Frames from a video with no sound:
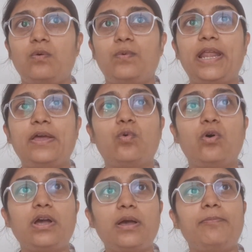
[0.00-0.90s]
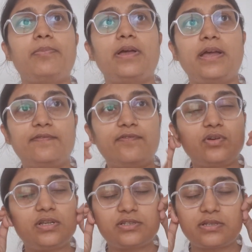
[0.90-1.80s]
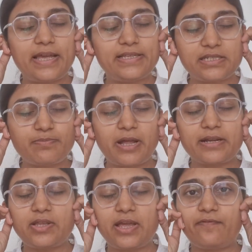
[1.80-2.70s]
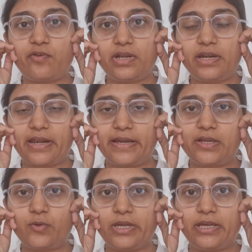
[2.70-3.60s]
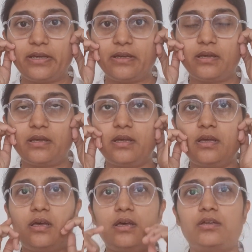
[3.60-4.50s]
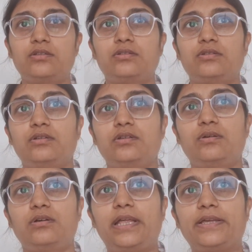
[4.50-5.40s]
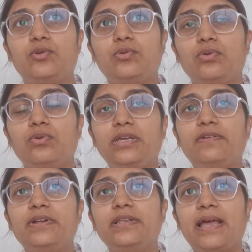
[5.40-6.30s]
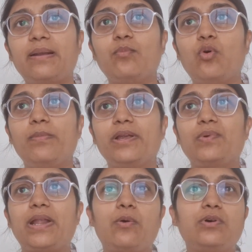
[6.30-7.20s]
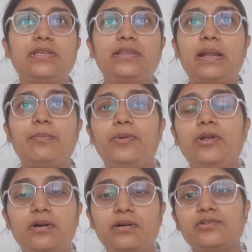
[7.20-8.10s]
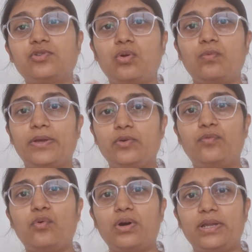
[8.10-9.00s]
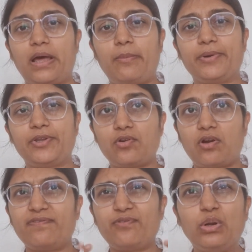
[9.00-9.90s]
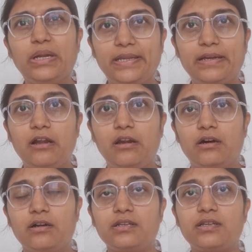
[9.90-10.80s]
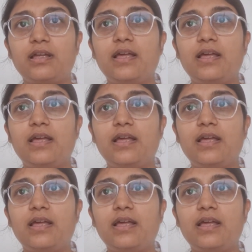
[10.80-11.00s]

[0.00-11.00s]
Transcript: When I woke up, I just plugged the headphone in right away. Like, even in that moment when I was in that blur zone where you've woken up but you're not fully alert,